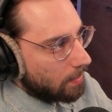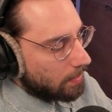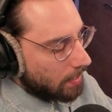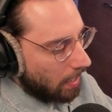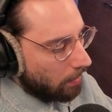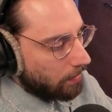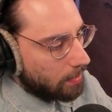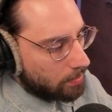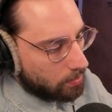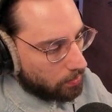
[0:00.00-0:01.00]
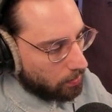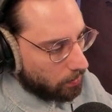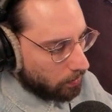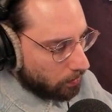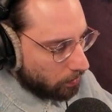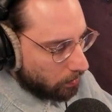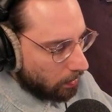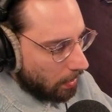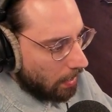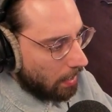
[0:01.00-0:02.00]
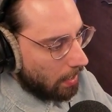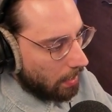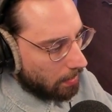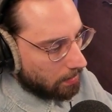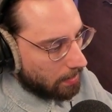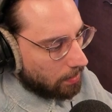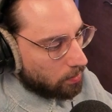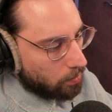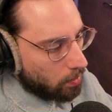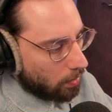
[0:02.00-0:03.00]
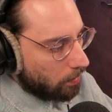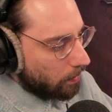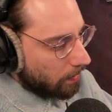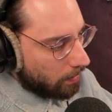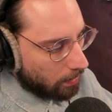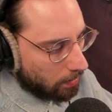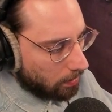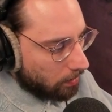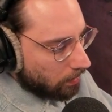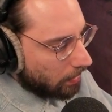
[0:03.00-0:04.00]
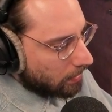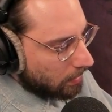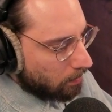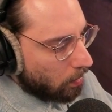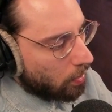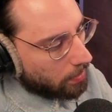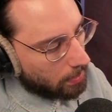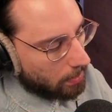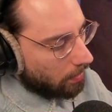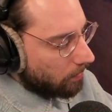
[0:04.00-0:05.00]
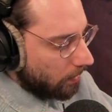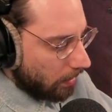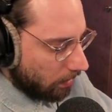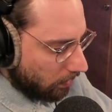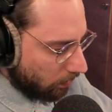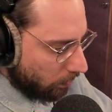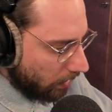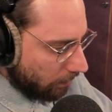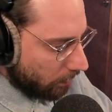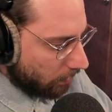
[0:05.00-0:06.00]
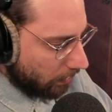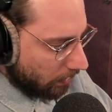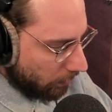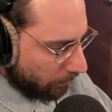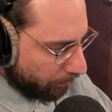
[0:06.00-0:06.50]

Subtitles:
town next to you tend to work with Unity more than Unreal, or whatever, you know,